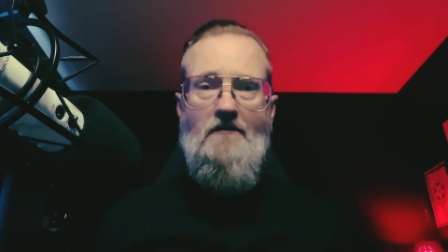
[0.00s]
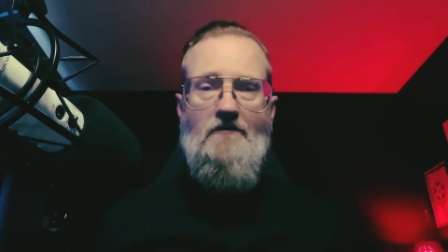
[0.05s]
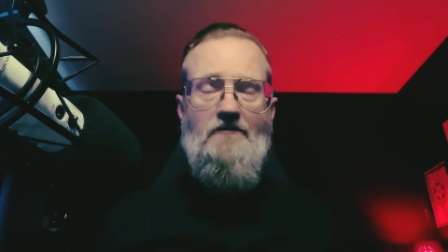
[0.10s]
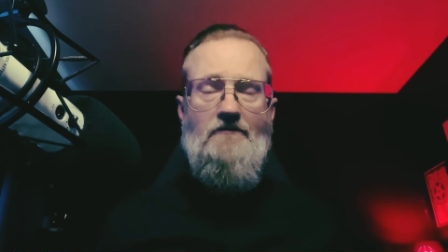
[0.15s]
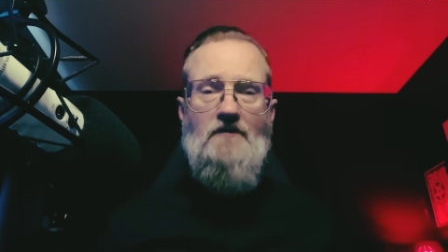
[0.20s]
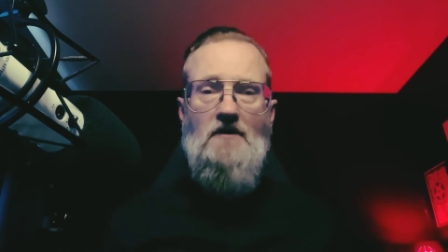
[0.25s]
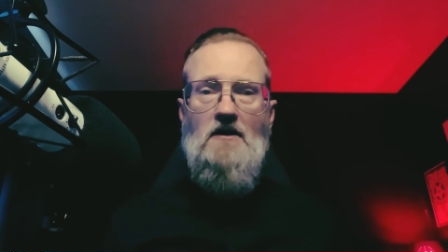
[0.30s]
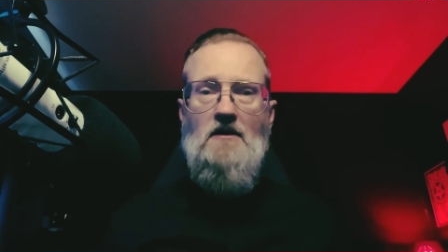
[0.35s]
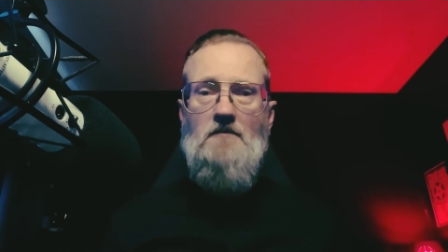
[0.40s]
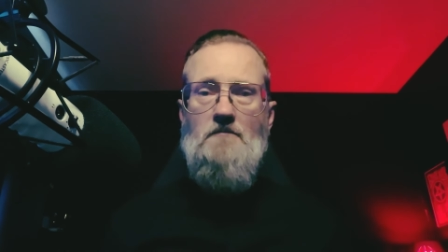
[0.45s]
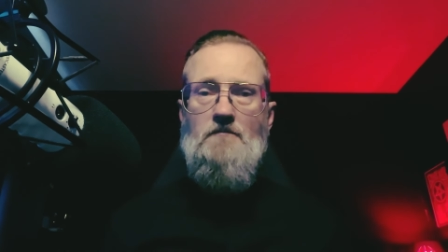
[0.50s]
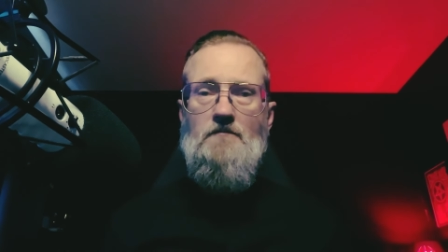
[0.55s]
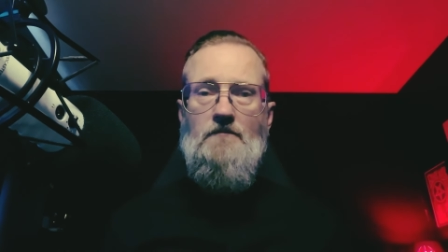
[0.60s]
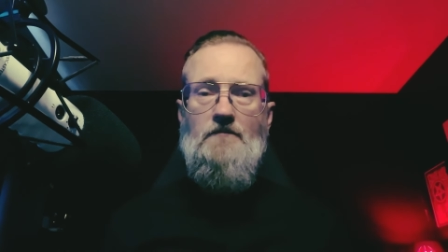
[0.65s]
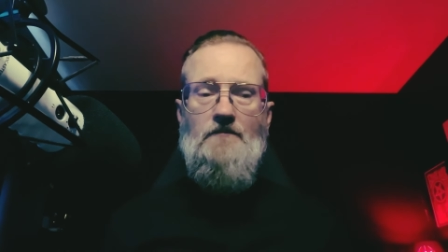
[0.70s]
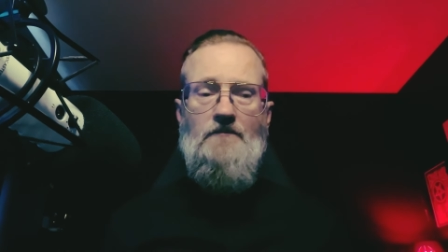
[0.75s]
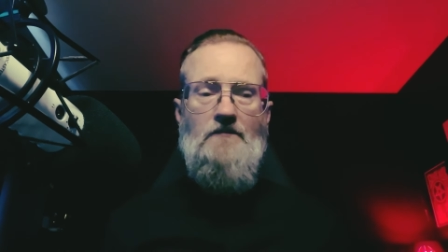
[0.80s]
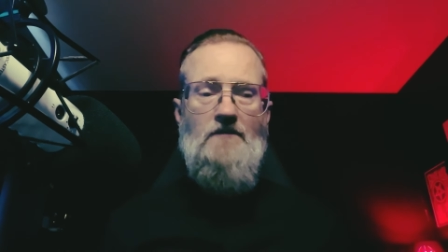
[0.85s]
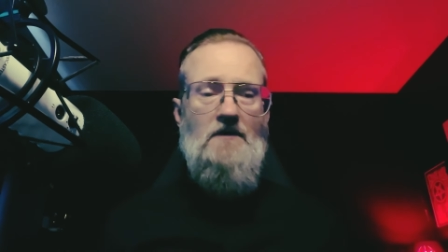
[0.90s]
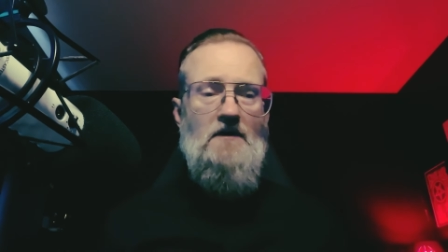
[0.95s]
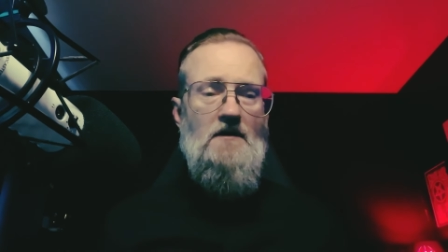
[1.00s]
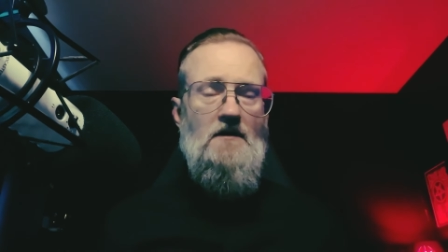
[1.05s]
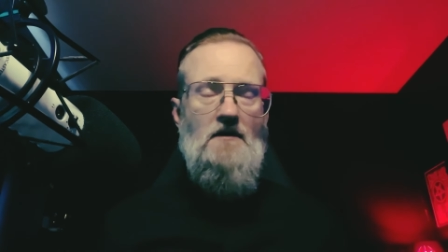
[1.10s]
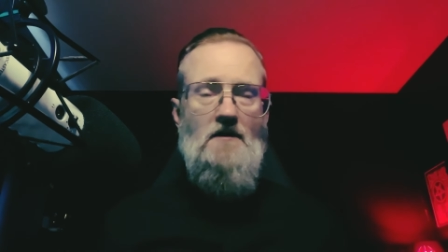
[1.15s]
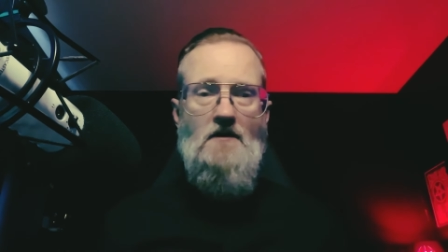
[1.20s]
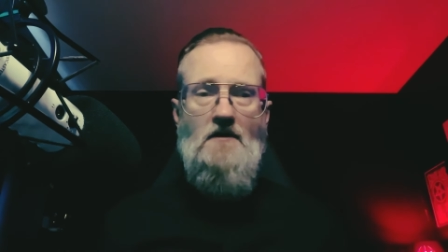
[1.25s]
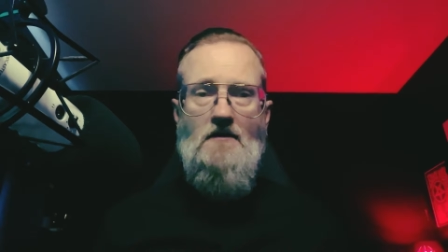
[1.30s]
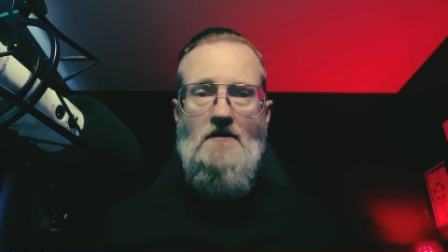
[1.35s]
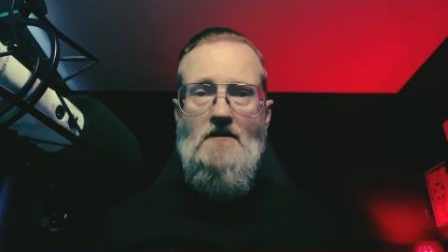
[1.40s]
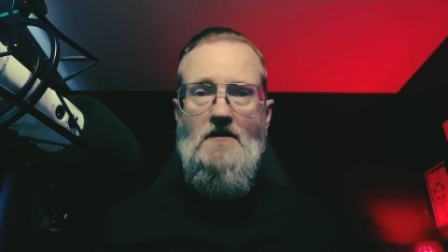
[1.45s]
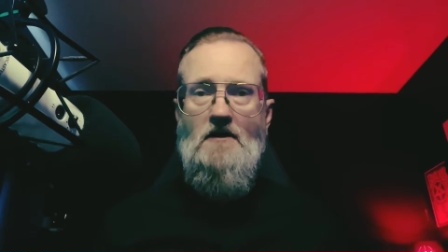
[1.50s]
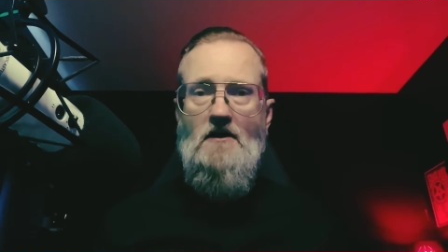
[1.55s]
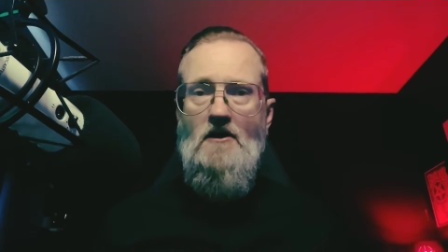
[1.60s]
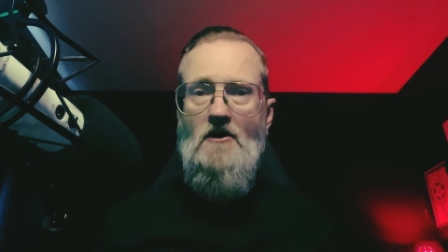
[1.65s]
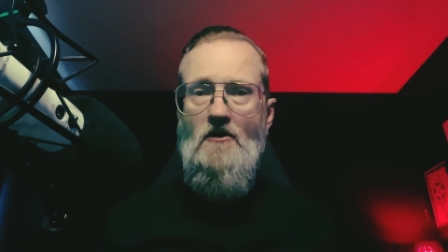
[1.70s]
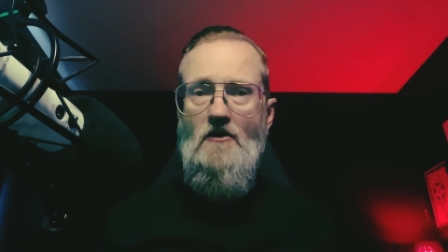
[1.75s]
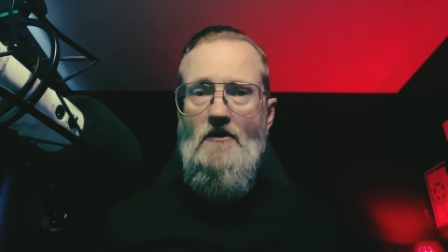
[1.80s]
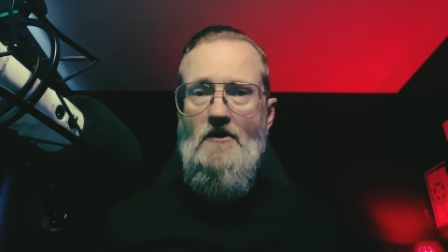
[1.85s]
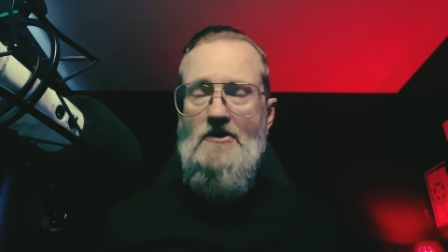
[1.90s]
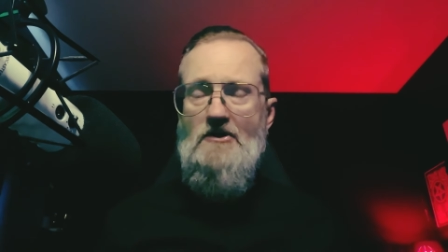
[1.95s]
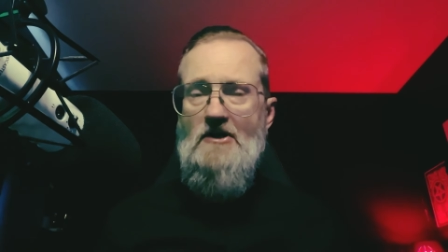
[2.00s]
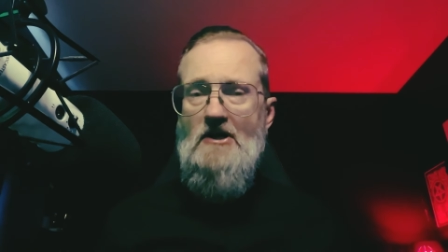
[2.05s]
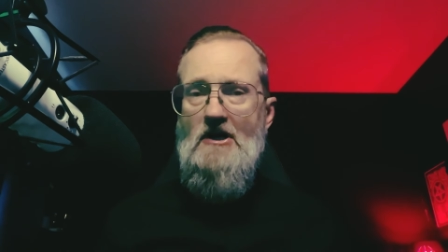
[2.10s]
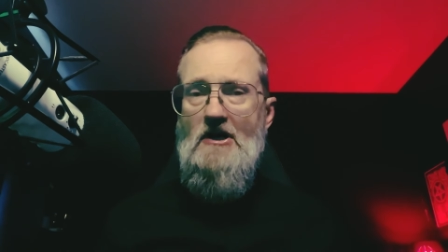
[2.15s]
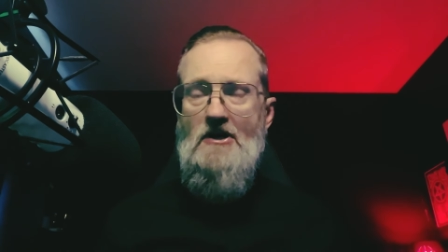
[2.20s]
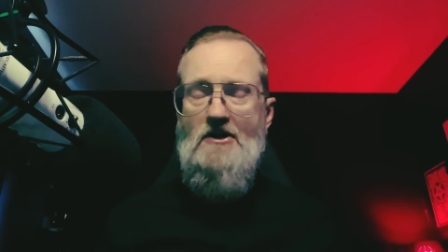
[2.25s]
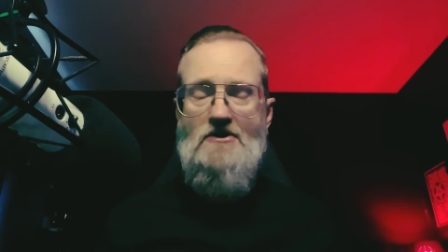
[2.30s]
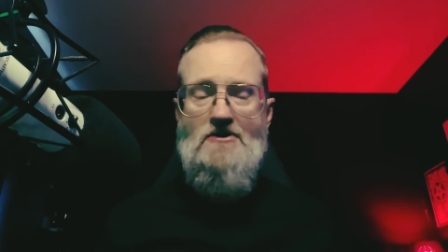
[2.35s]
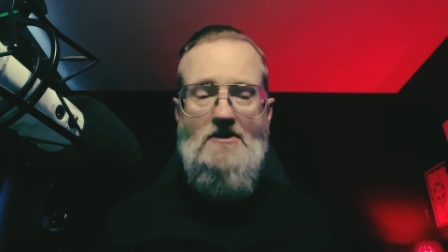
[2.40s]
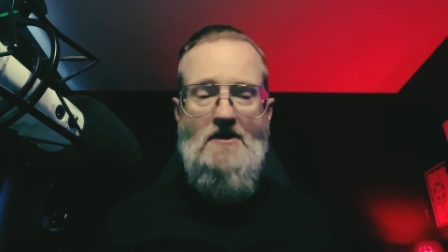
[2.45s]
from you know the,